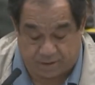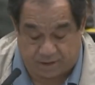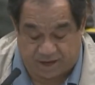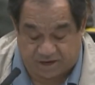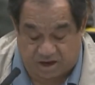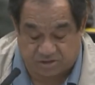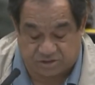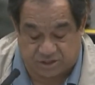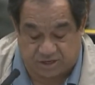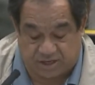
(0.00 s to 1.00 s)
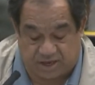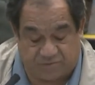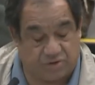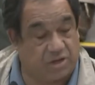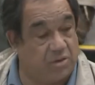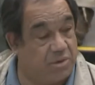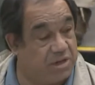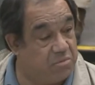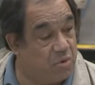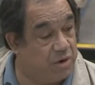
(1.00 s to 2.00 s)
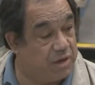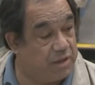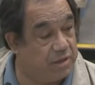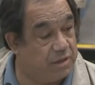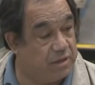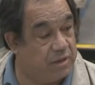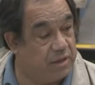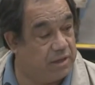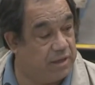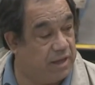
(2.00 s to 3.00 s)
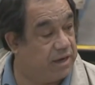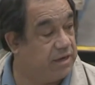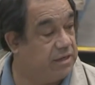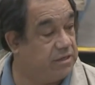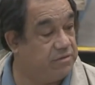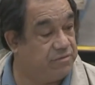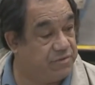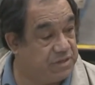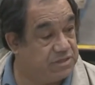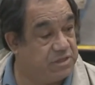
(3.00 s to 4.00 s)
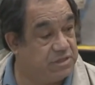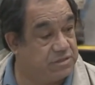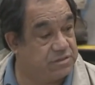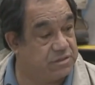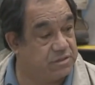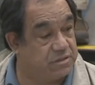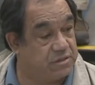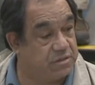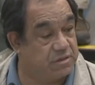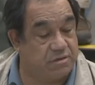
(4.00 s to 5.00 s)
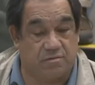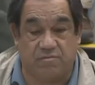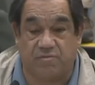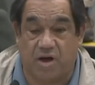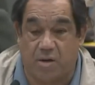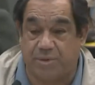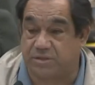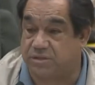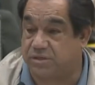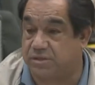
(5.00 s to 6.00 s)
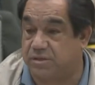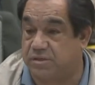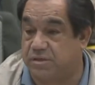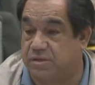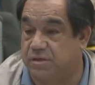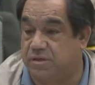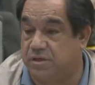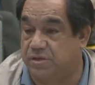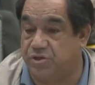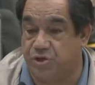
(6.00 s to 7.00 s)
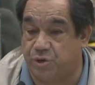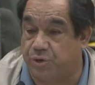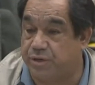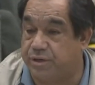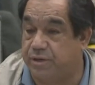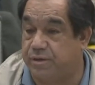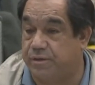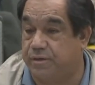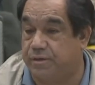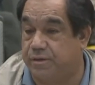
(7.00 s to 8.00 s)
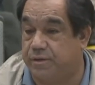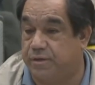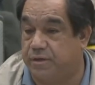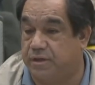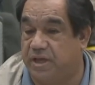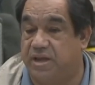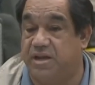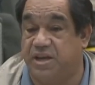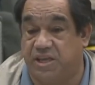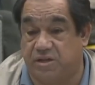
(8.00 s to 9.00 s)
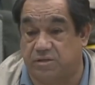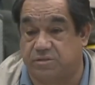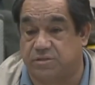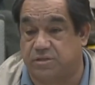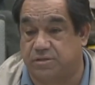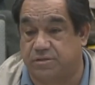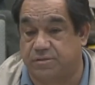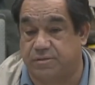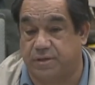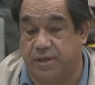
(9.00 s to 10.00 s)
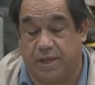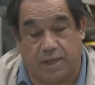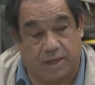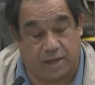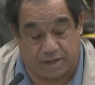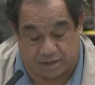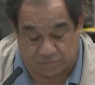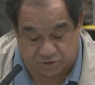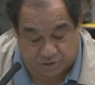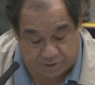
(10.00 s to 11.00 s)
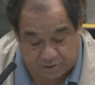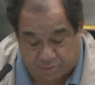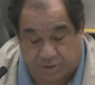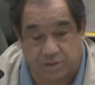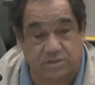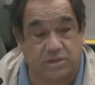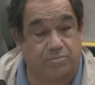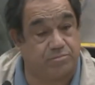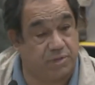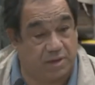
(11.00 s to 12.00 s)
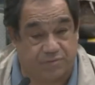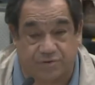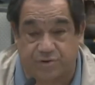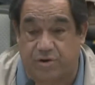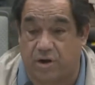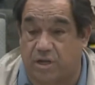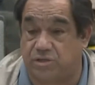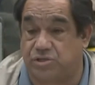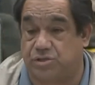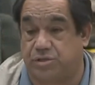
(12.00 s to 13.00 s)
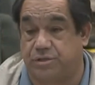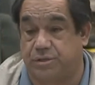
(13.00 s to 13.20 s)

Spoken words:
I constantly have to come in the morning and clean feces, vomit, urine, and needles. And I'm sorry to bring this up after your lunch,